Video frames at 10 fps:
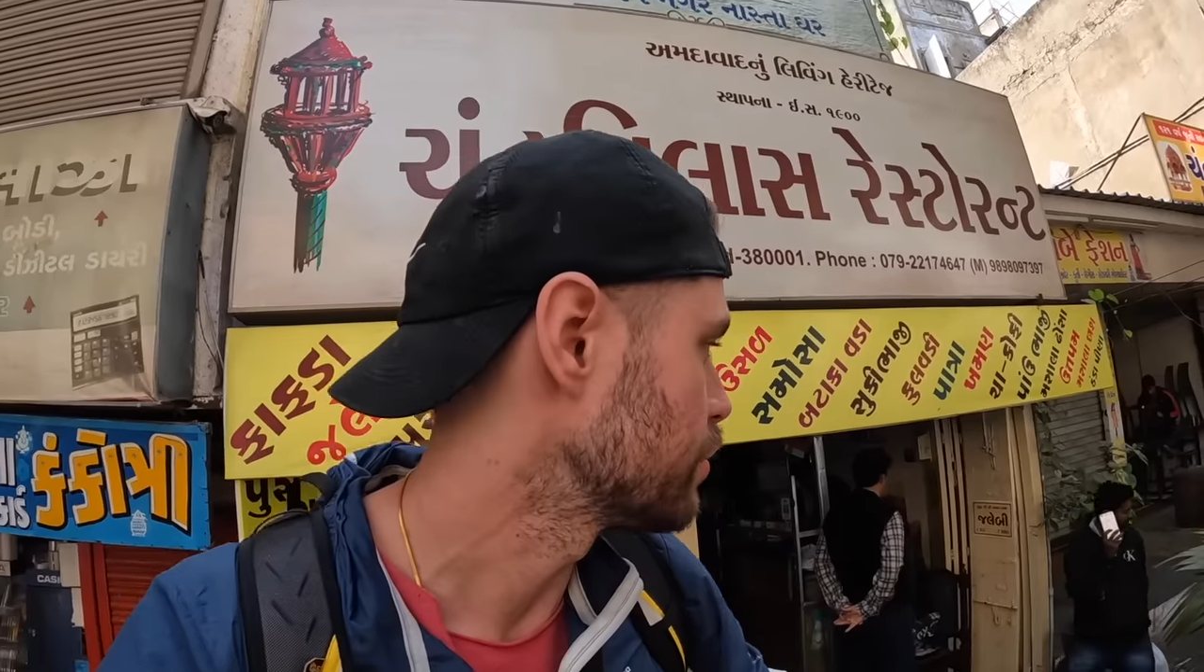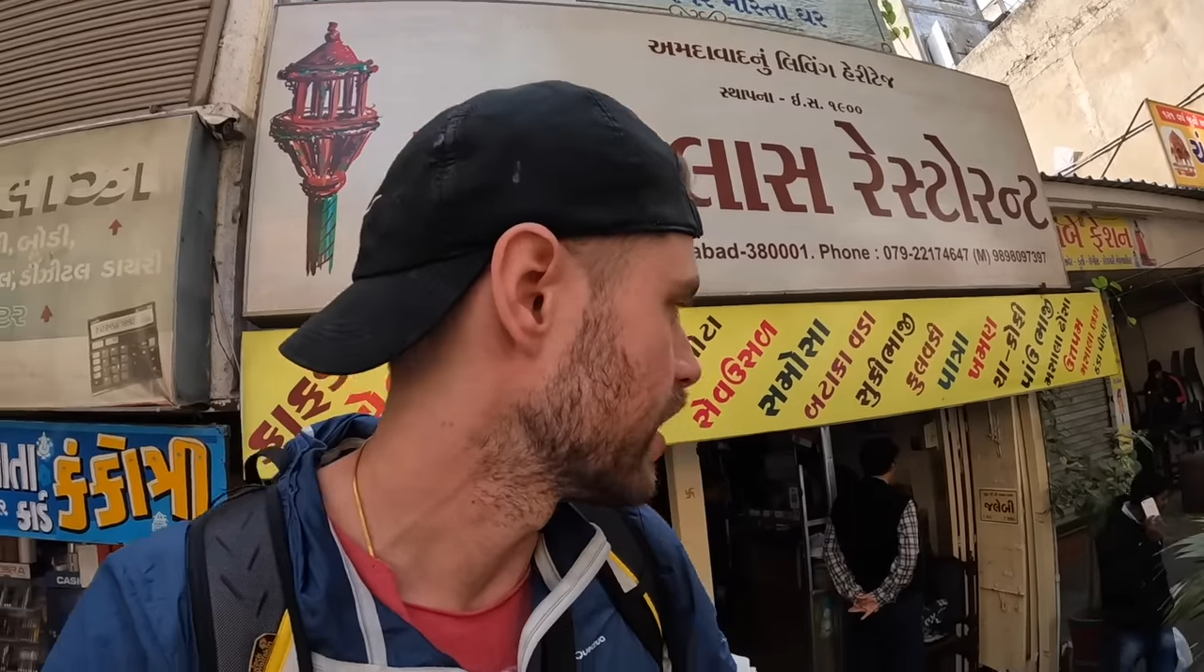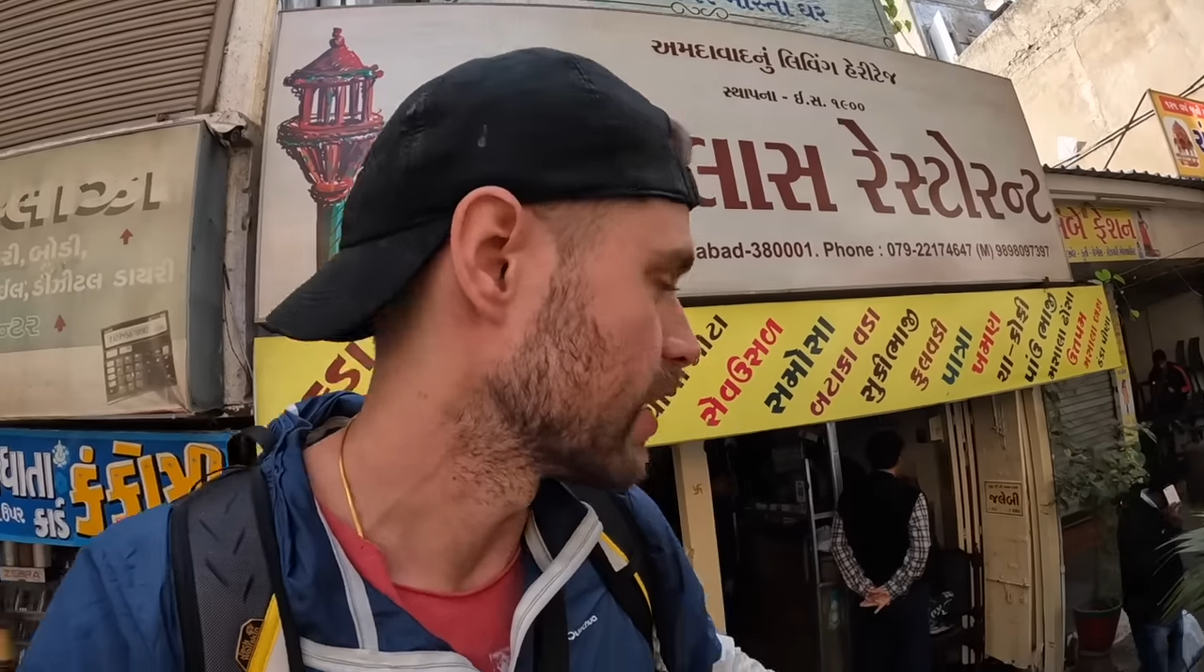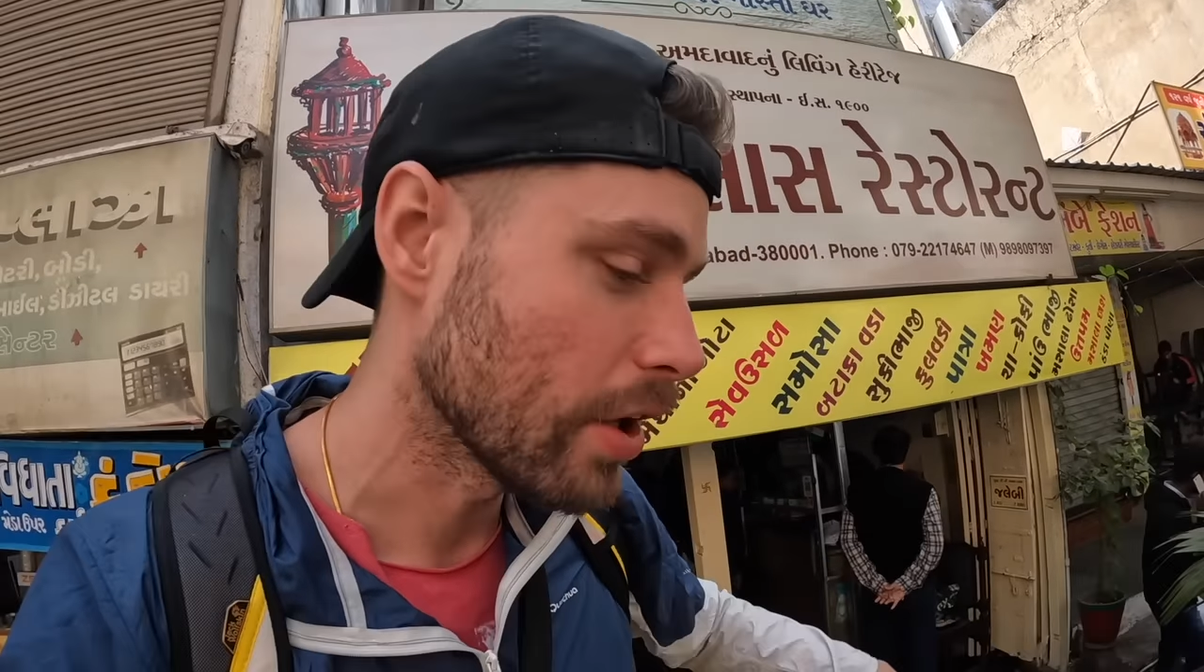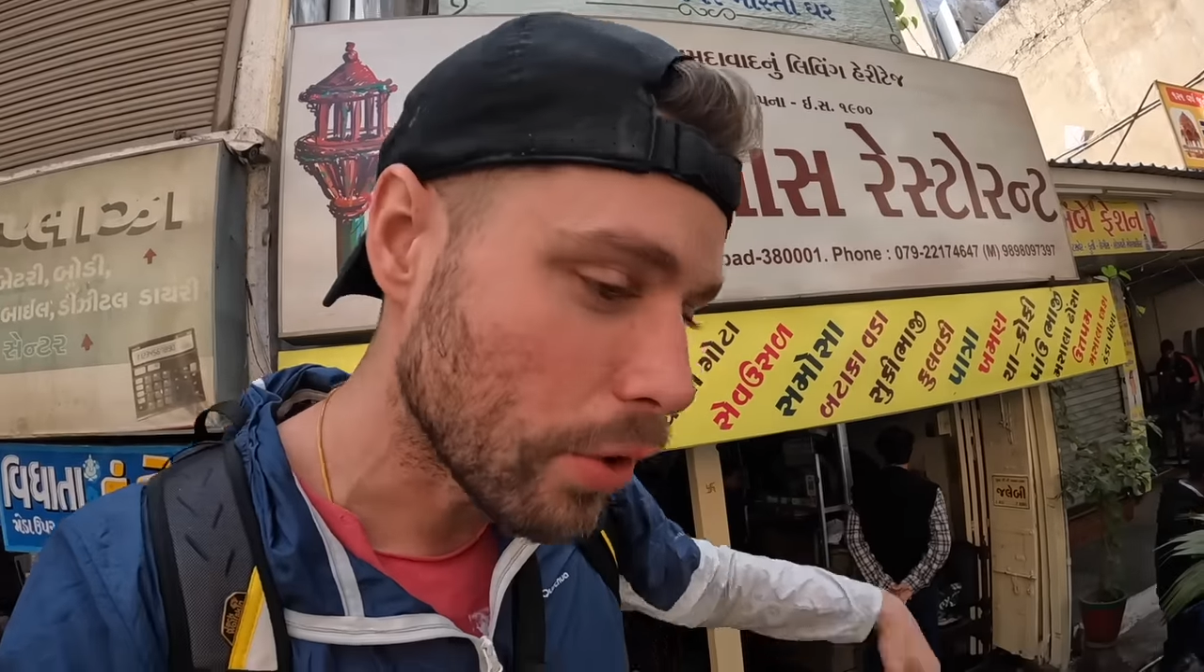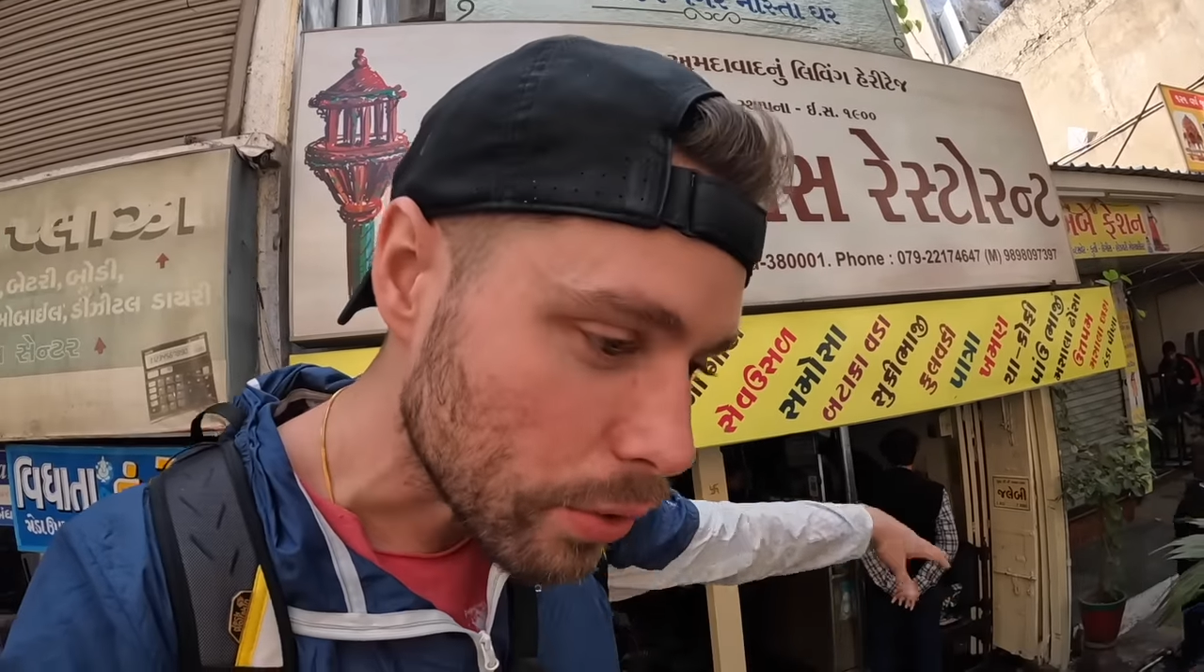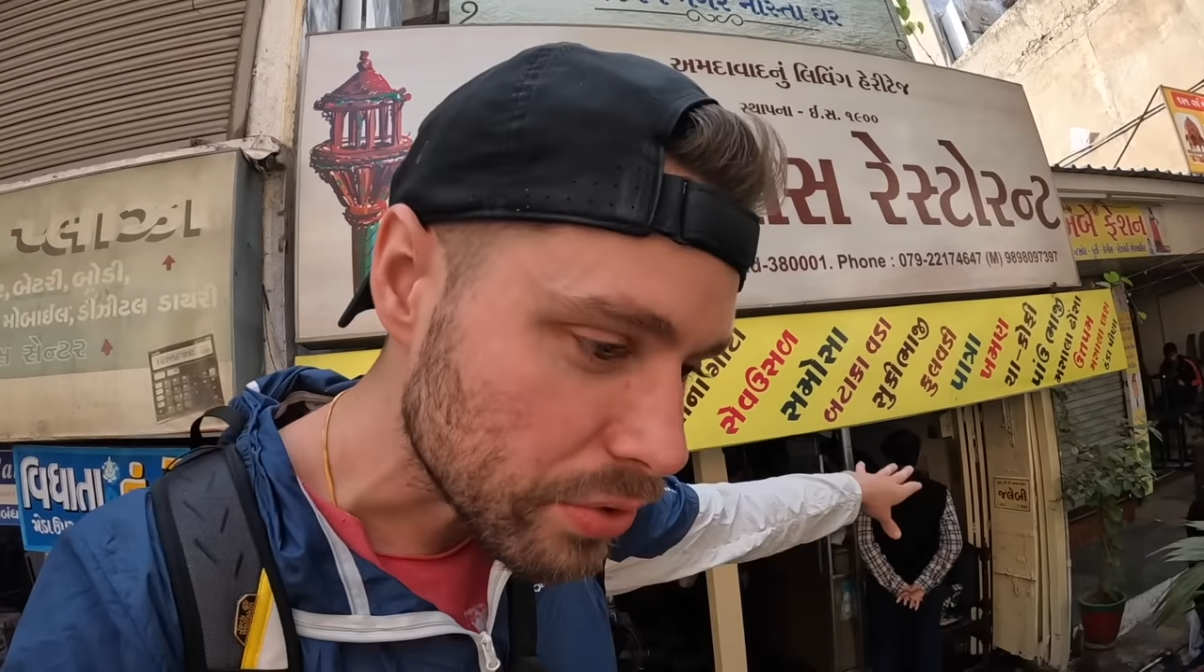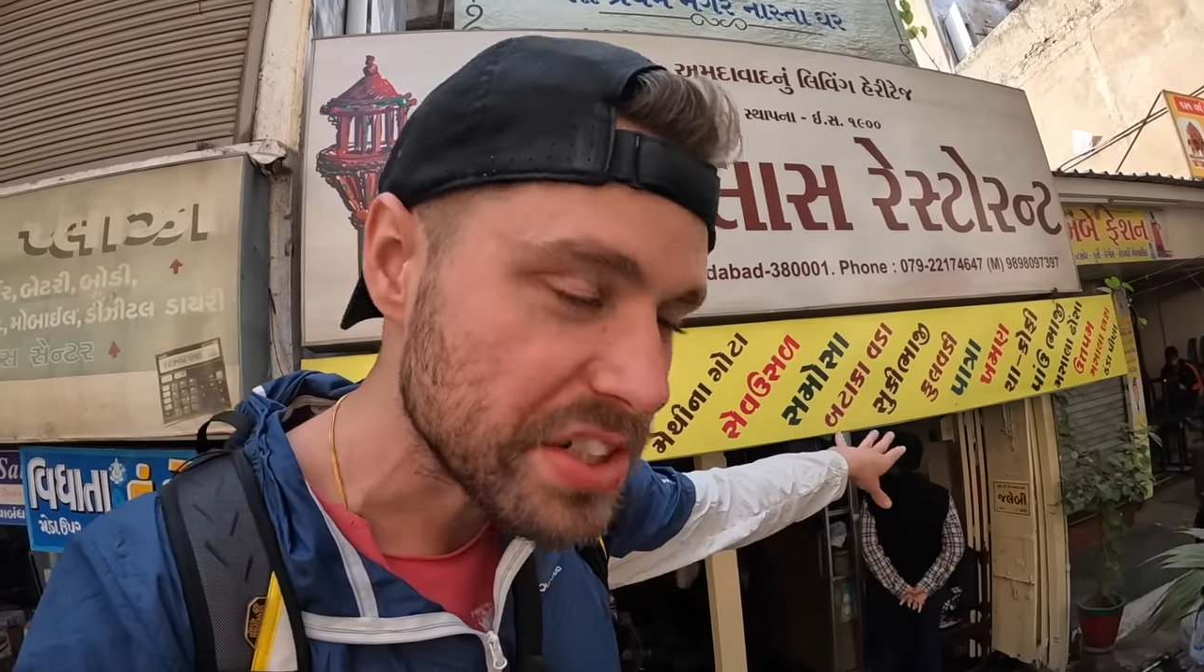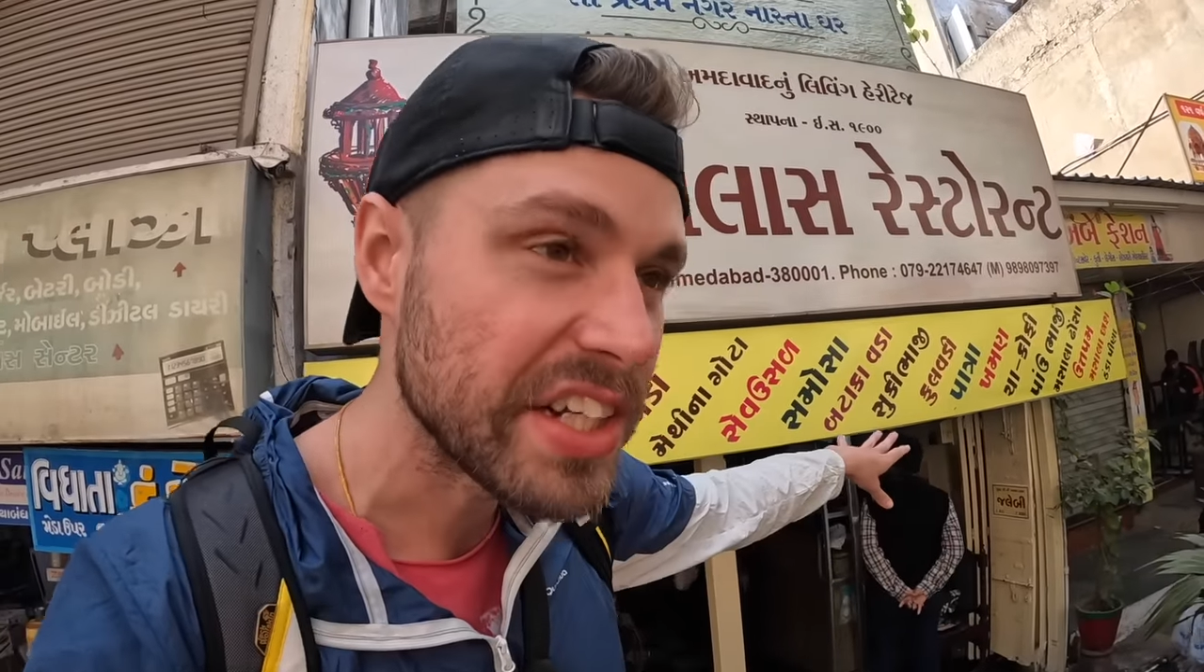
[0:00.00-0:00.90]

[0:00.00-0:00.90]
You get locals